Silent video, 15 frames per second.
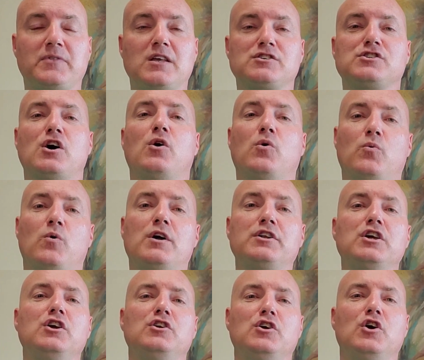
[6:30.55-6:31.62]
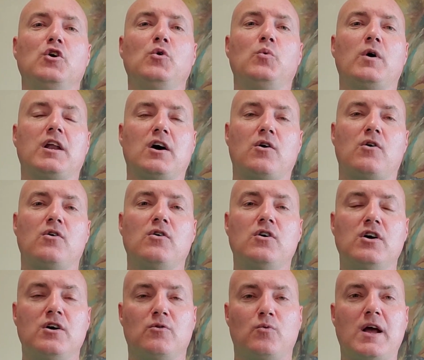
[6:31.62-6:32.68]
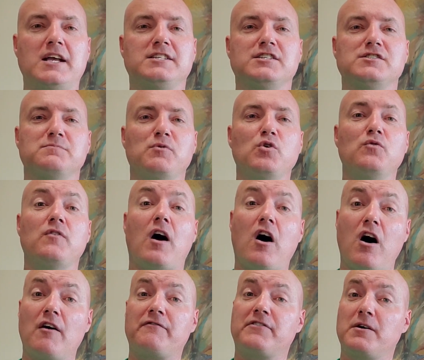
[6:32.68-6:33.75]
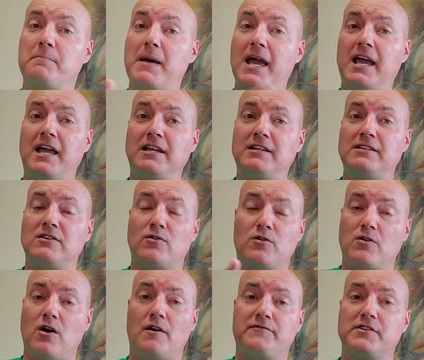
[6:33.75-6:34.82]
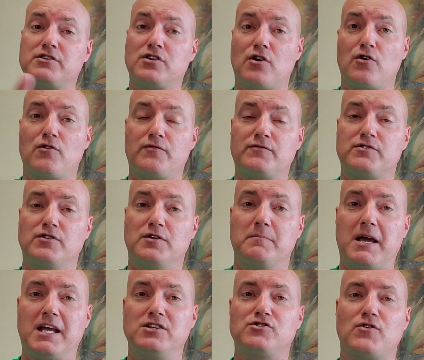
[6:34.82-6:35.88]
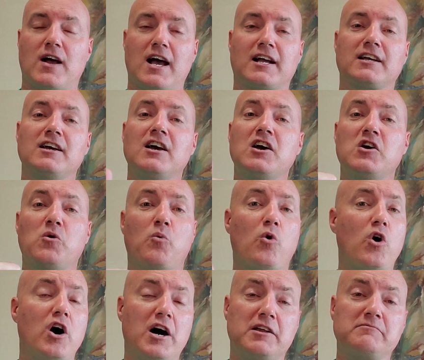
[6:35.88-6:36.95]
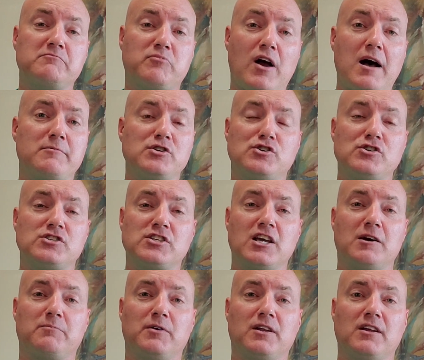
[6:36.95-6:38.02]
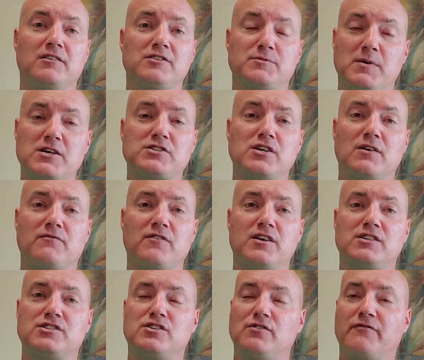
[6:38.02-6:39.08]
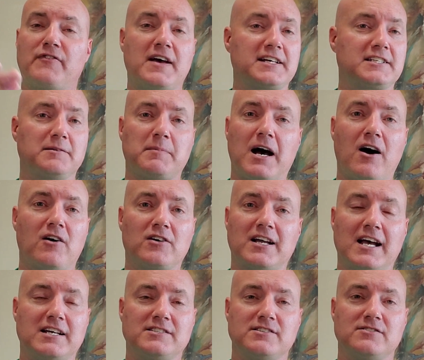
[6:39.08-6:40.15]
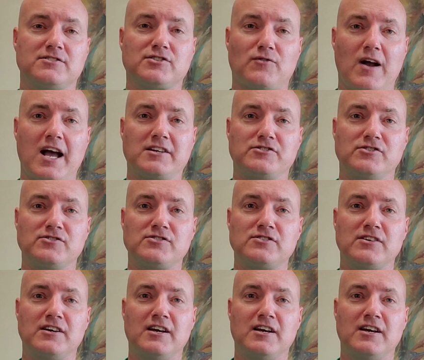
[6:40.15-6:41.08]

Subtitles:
So, what do you do when a race is moved off the main or off the turf to the main track? One, probably should skip it, especially if it's affected by all kinds of scratches.